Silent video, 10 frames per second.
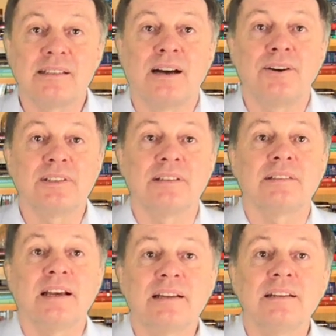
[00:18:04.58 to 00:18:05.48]
thousand
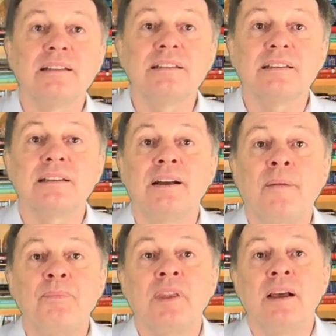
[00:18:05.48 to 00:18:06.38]
seconds.
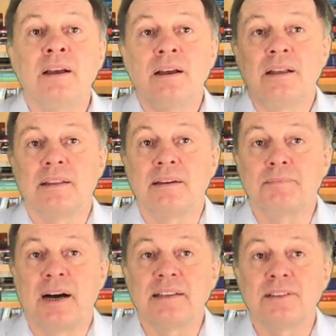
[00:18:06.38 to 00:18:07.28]
The
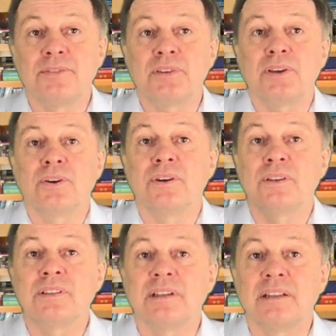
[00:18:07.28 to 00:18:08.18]
mass of the
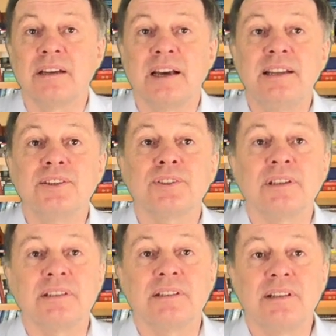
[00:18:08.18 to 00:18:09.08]
Earth and the radius
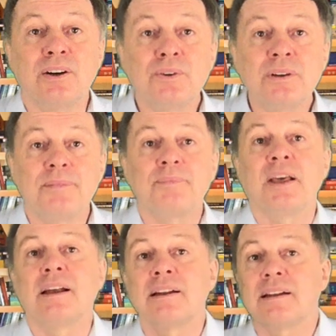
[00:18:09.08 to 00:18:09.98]
is known.
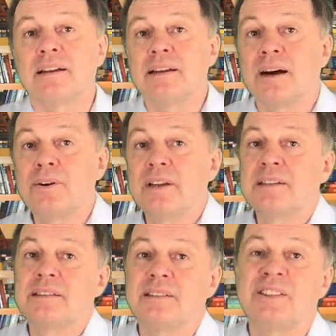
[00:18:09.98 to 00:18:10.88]
And now
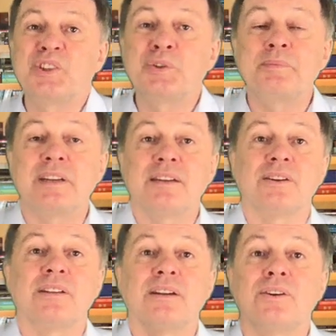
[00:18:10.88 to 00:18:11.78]
let's assume that
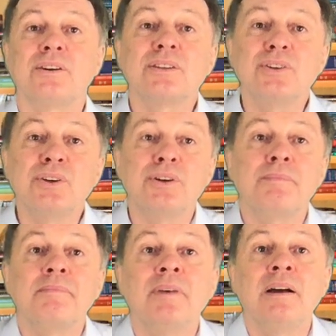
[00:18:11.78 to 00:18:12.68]
on the long
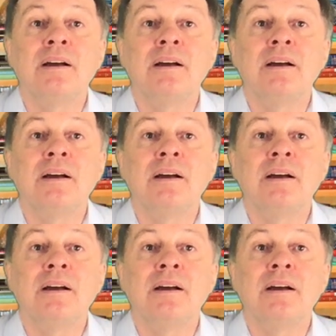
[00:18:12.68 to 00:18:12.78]
term,